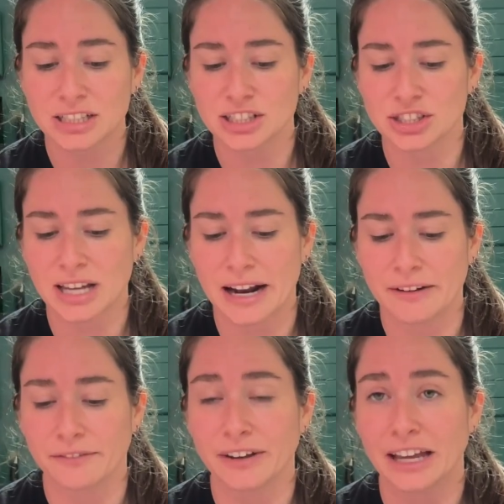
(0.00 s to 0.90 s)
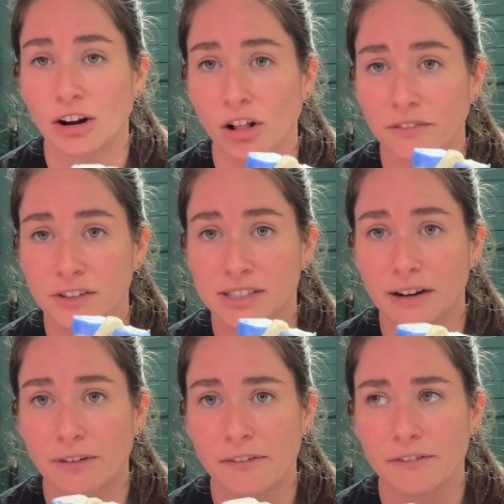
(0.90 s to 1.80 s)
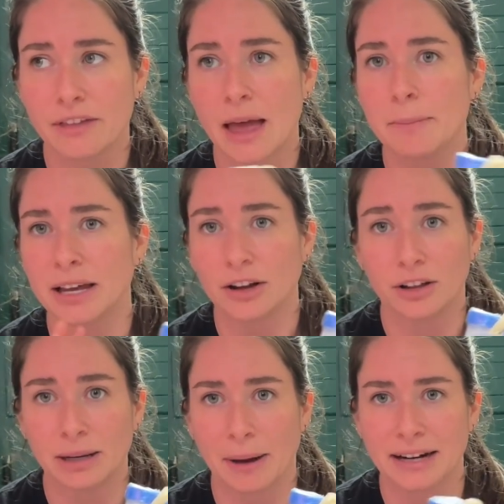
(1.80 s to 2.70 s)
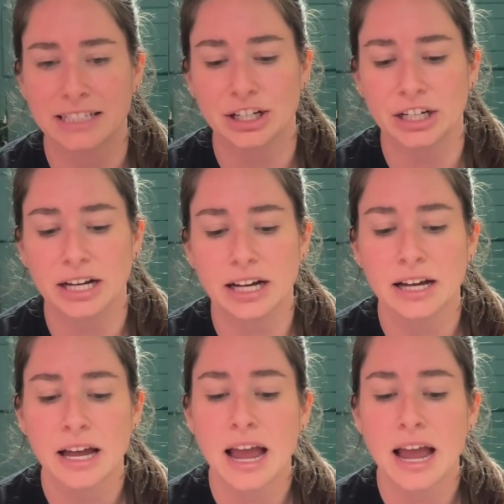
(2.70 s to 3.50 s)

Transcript: to just kind of get all of this stuff off of them and kill any bacteria.